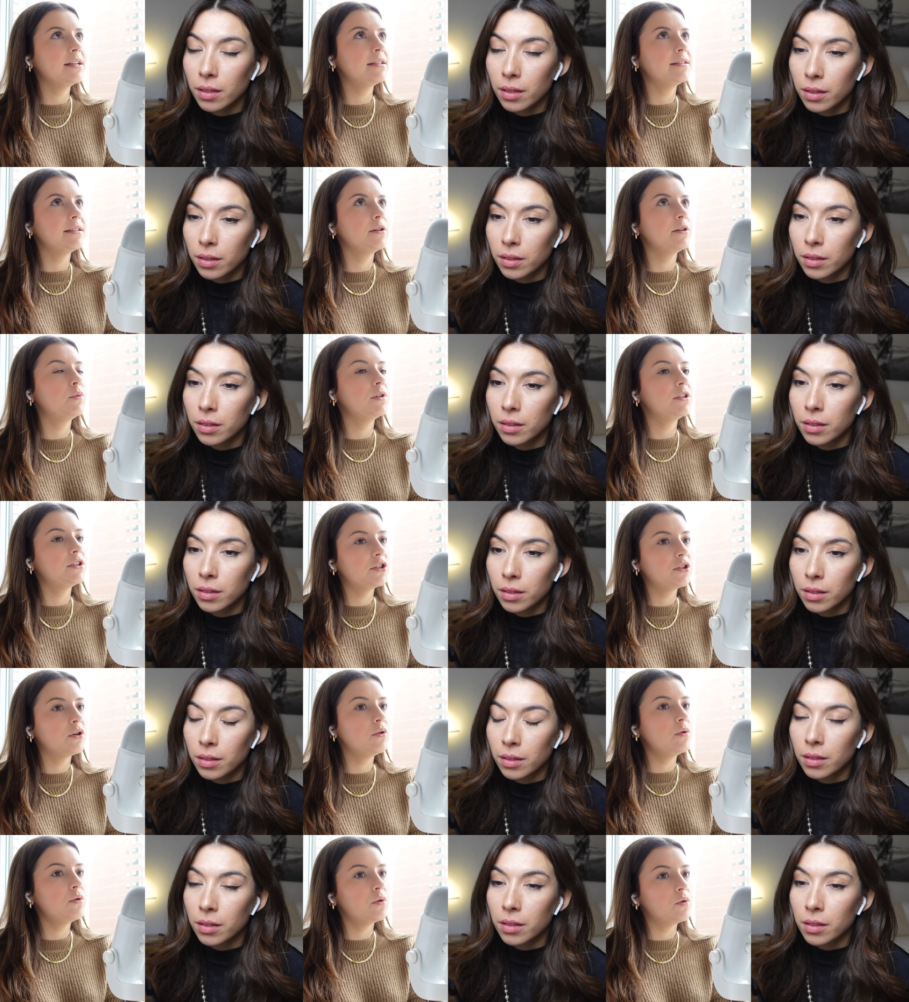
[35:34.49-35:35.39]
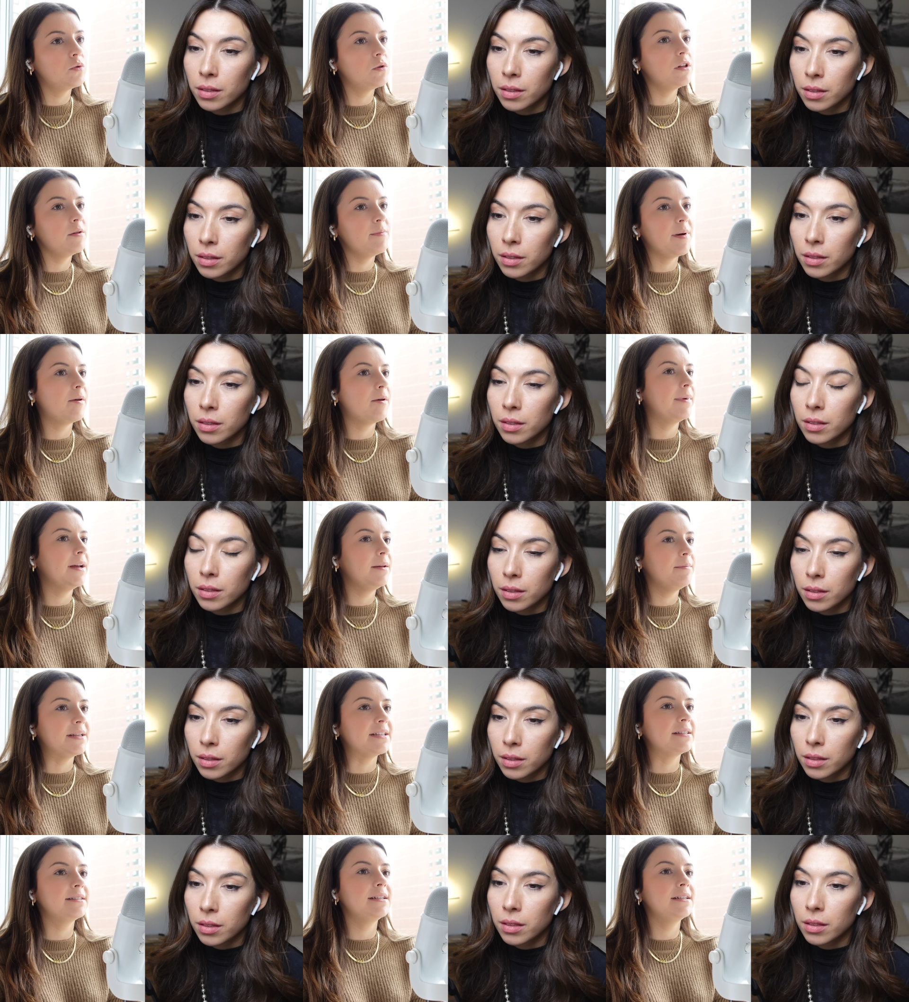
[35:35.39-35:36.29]
Speaker 1: And it's like, what's so cool about
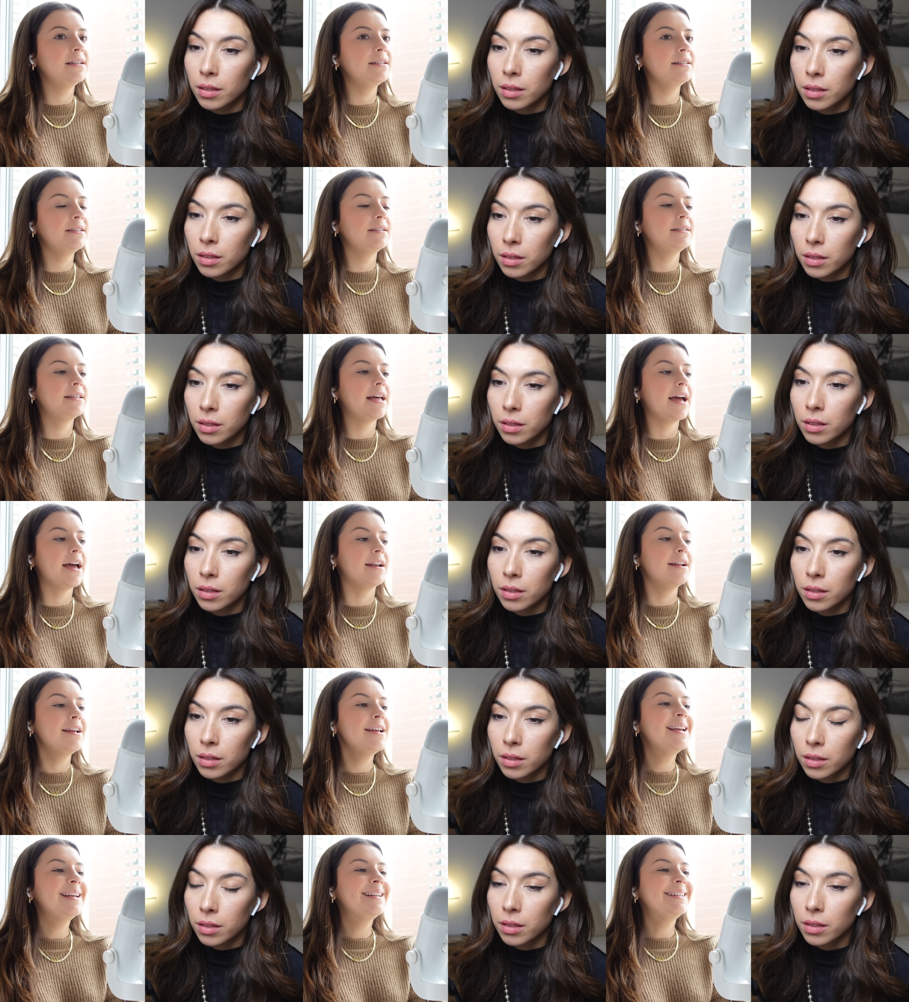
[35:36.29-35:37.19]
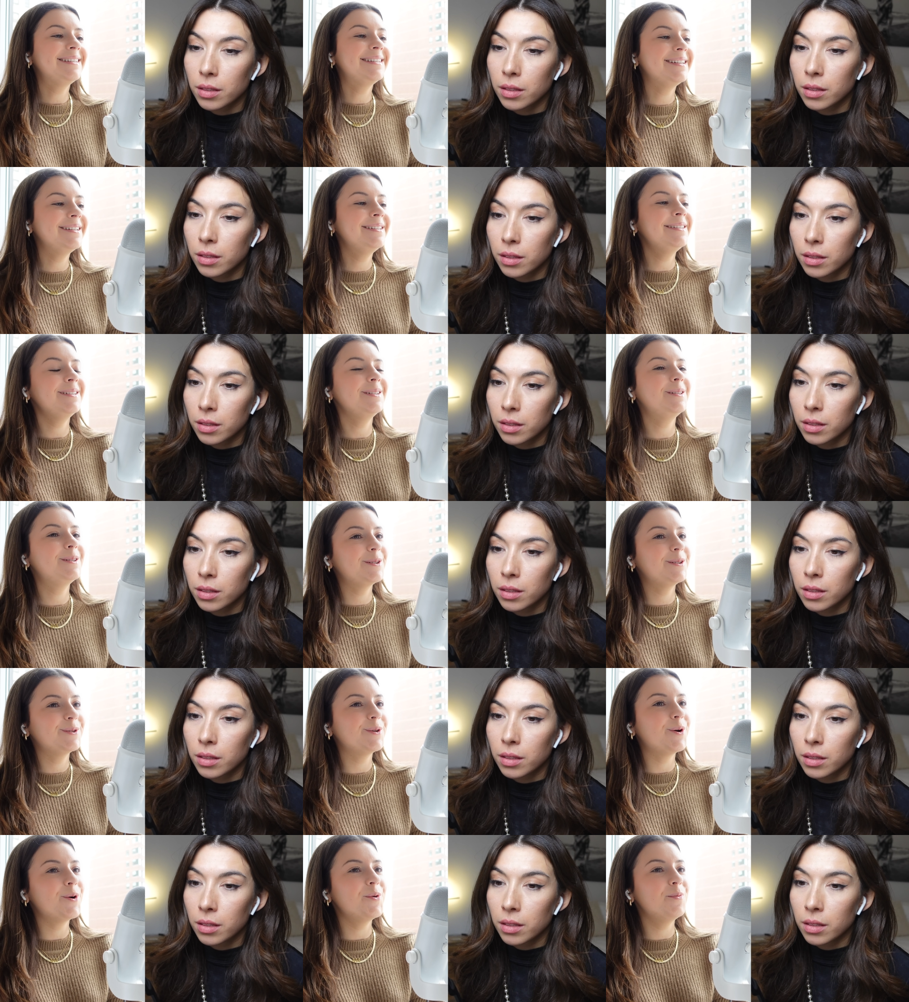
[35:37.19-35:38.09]
my business is that since
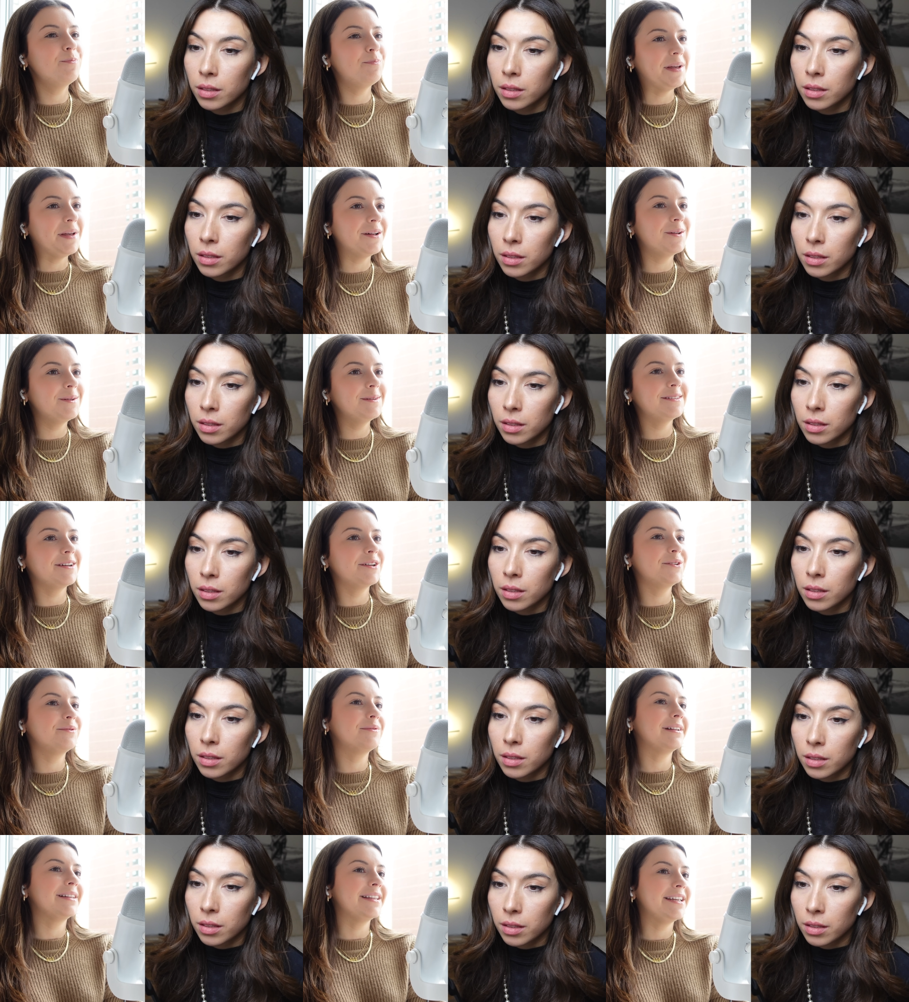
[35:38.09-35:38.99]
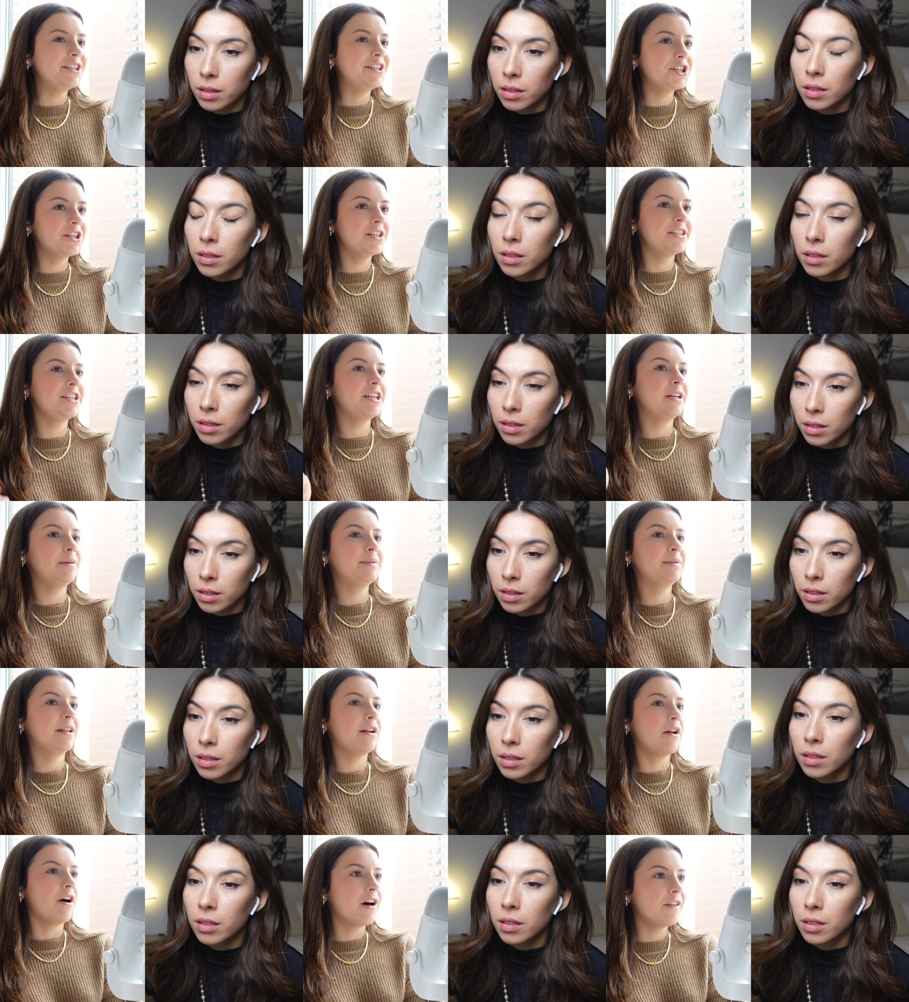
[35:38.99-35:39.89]
it's so built on
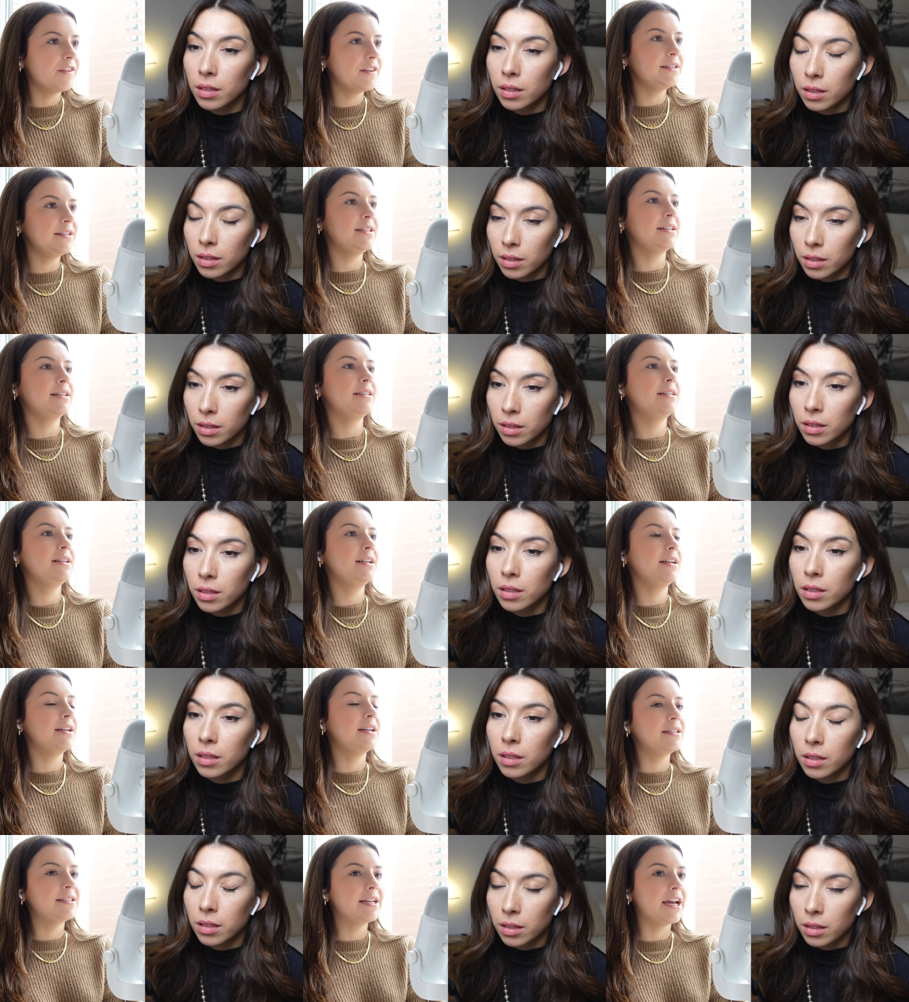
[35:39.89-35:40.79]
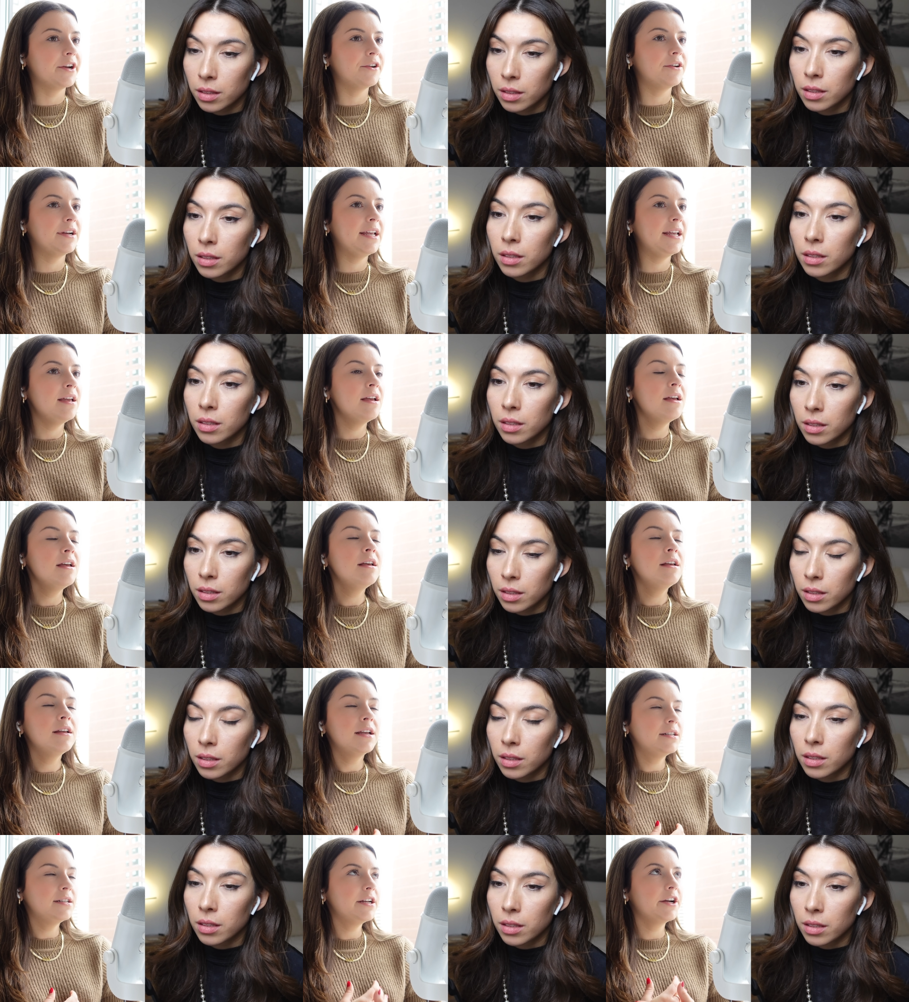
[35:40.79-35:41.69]
relationships and authenticity and integrity,
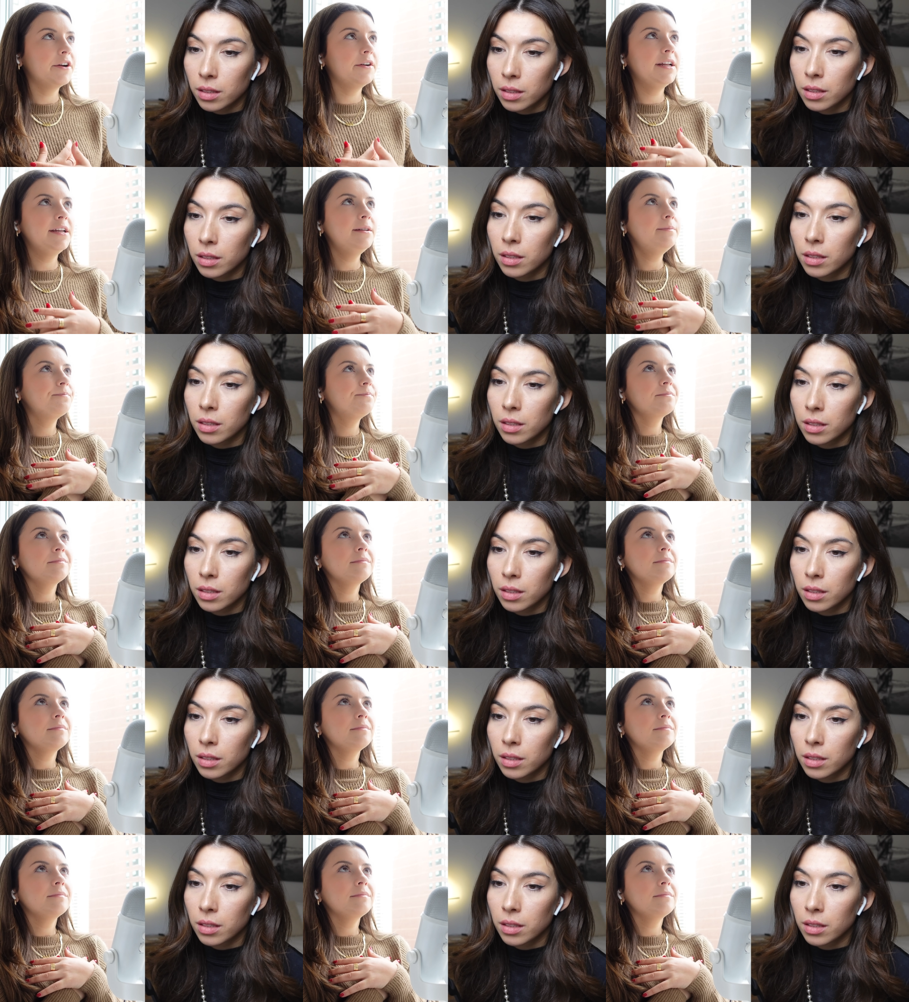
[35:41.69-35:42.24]
integrity,